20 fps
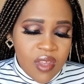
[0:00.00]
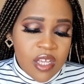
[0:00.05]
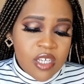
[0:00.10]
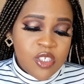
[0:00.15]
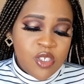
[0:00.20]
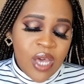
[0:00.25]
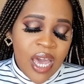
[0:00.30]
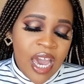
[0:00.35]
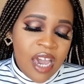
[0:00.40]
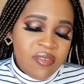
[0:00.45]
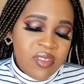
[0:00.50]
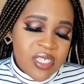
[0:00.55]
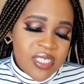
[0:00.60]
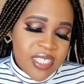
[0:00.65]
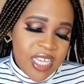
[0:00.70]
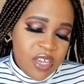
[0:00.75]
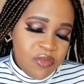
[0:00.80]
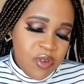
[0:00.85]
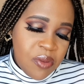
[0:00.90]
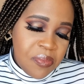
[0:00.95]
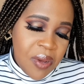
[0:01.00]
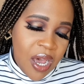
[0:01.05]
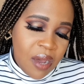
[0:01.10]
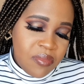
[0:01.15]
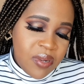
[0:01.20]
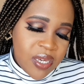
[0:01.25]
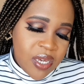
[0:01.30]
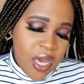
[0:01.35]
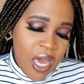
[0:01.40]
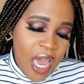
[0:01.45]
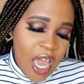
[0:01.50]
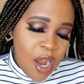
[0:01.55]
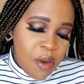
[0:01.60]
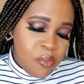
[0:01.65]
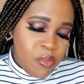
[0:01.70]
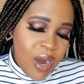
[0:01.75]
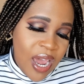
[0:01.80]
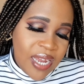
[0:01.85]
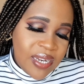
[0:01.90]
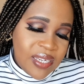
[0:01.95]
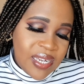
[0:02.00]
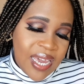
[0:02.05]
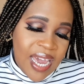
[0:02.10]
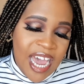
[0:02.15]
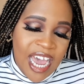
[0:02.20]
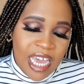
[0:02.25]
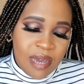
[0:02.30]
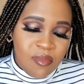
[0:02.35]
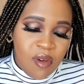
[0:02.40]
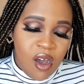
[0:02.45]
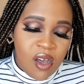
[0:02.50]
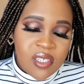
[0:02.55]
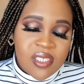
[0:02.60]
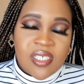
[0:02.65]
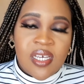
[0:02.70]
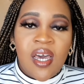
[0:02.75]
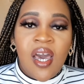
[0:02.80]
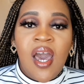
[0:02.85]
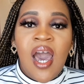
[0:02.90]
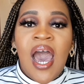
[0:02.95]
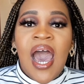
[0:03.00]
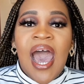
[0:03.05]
So I have the Skin Republic Brightening Eye Mask.